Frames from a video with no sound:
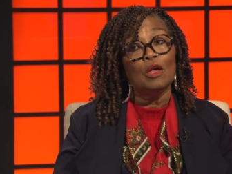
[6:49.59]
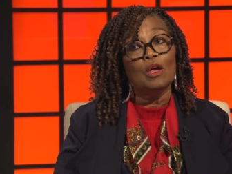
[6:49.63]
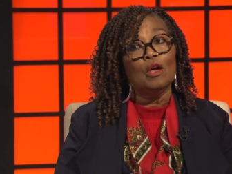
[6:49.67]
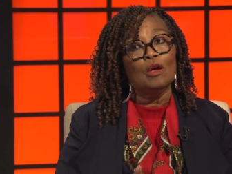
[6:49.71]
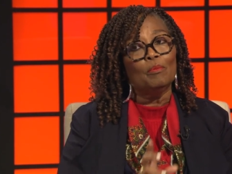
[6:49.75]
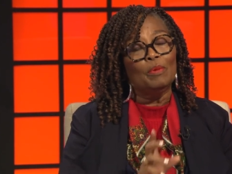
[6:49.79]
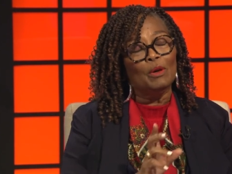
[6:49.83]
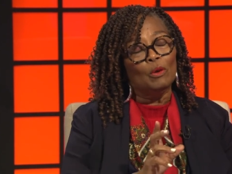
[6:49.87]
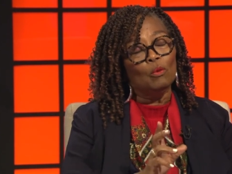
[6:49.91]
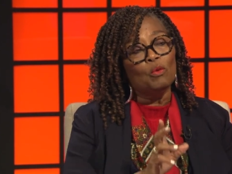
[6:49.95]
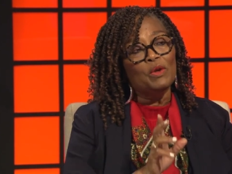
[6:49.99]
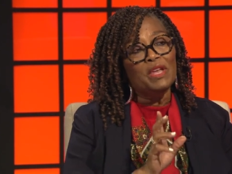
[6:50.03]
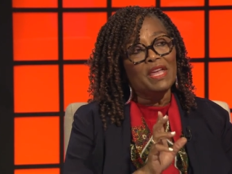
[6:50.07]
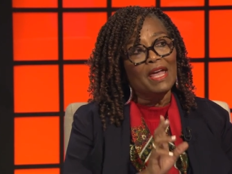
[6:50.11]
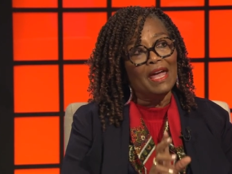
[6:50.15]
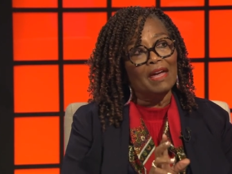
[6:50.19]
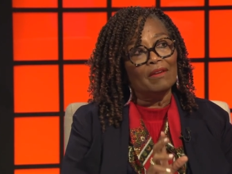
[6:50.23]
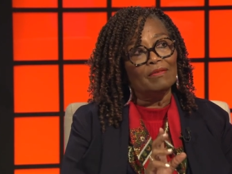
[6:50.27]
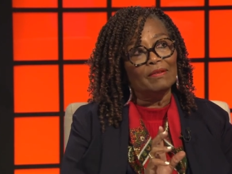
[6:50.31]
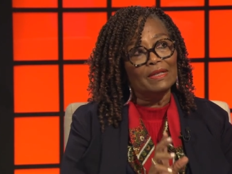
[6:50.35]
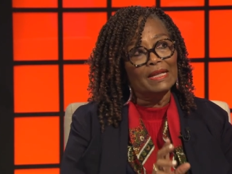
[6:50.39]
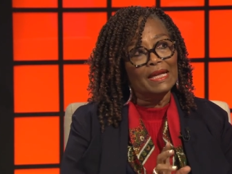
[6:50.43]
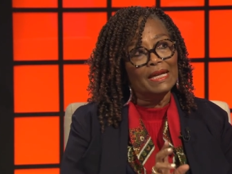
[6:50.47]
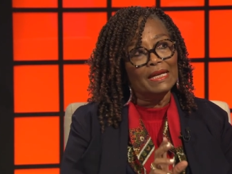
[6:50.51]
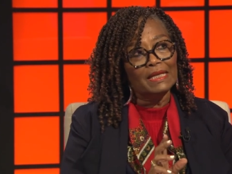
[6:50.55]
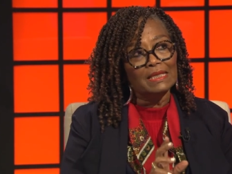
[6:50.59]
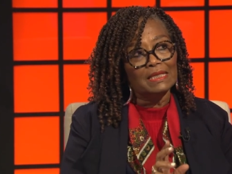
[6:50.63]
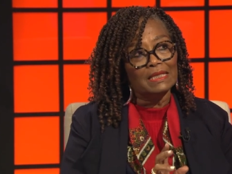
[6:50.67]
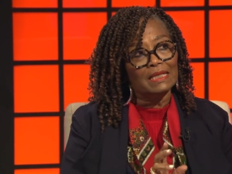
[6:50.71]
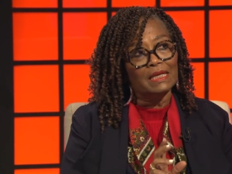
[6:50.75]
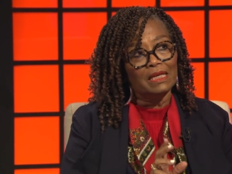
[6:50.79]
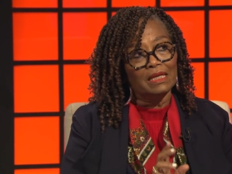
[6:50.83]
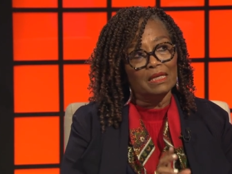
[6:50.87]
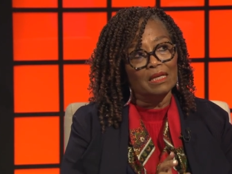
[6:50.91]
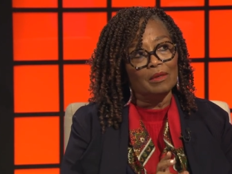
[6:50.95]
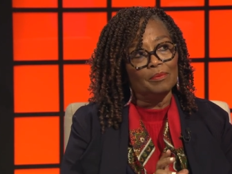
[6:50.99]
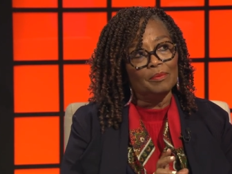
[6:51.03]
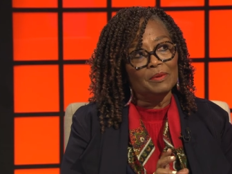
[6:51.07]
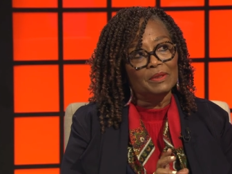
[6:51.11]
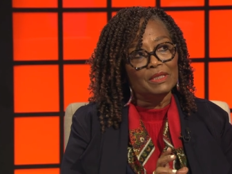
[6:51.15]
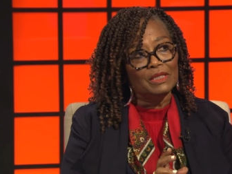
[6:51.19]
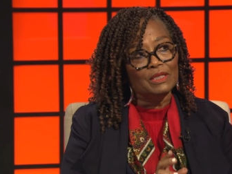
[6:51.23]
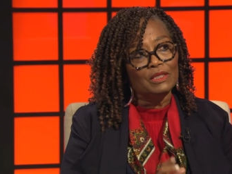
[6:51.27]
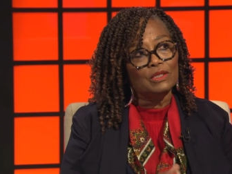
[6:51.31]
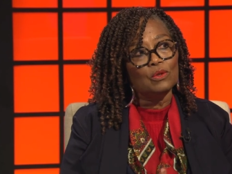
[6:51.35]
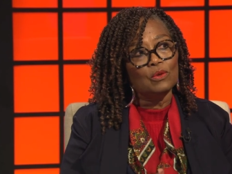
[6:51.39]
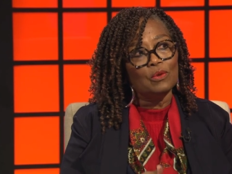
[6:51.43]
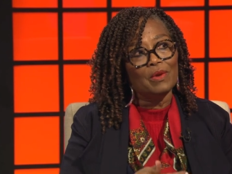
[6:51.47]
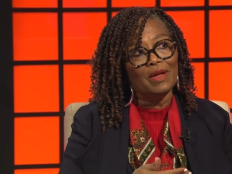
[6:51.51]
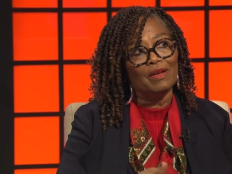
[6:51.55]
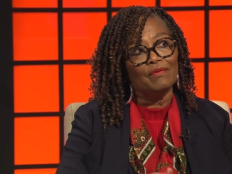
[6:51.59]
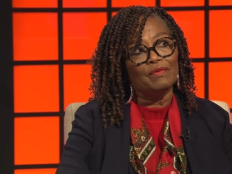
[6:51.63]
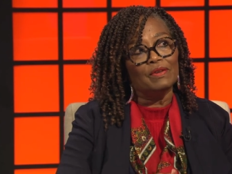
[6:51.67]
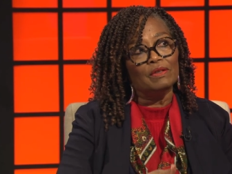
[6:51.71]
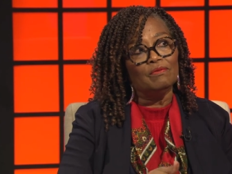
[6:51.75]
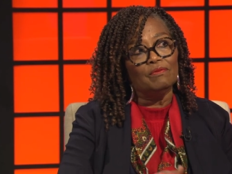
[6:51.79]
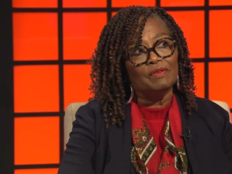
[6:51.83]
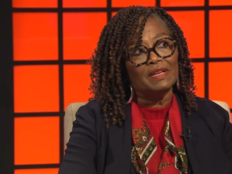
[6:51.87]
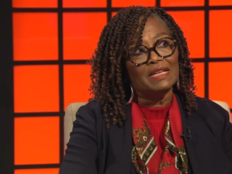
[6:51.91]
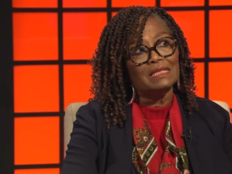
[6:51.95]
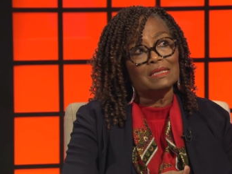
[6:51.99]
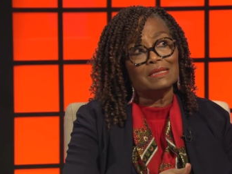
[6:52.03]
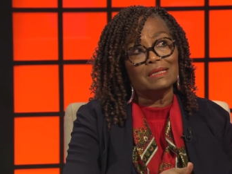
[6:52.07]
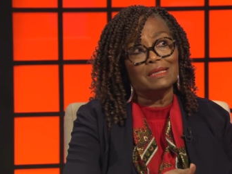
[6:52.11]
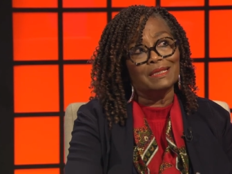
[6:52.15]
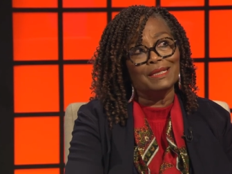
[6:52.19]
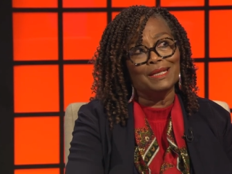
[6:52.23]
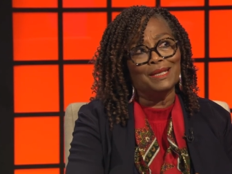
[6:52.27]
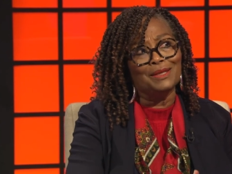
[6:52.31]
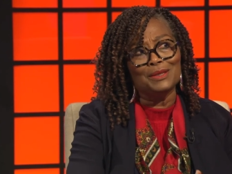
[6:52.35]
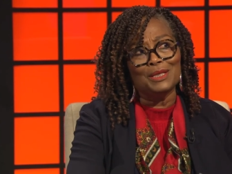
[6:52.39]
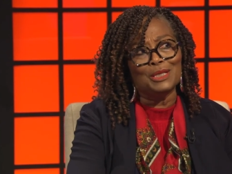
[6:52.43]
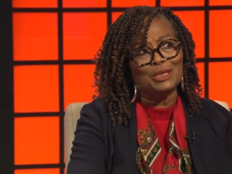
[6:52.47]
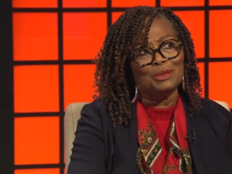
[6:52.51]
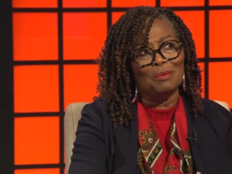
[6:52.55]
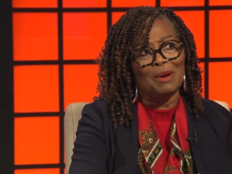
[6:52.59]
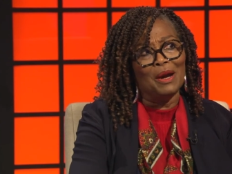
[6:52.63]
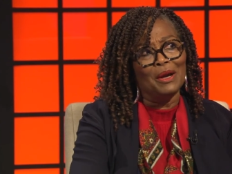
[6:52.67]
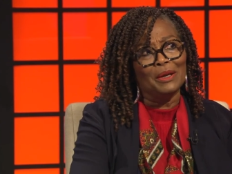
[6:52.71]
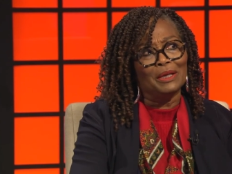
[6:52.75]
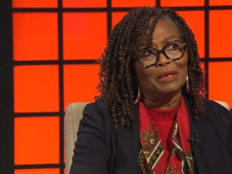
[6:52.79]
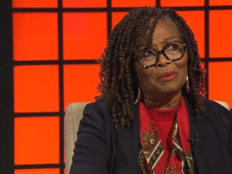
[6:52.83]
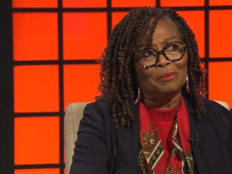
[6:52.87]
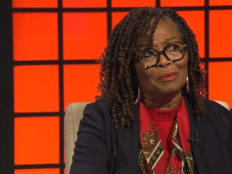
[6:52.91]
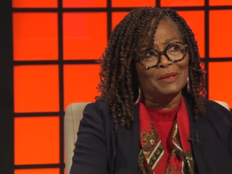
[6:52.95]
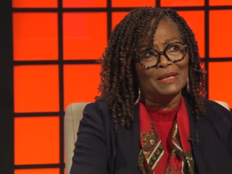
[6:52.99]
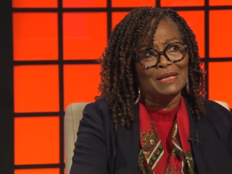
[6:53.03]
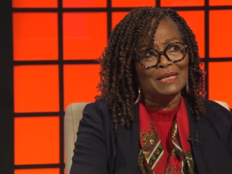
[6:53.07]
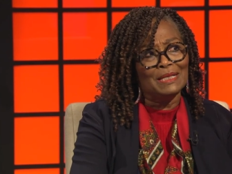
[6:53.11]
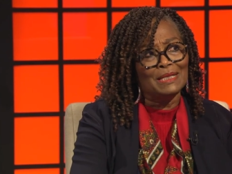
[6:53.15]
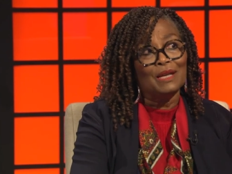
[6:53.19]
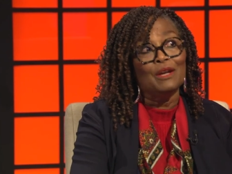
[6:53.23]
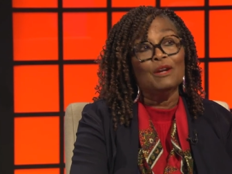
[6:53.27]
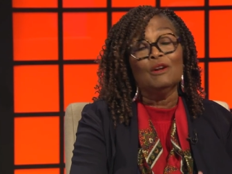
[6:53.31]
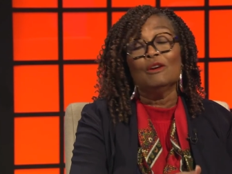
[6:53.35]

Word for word: but we have legacy companies who have invested in this marketplace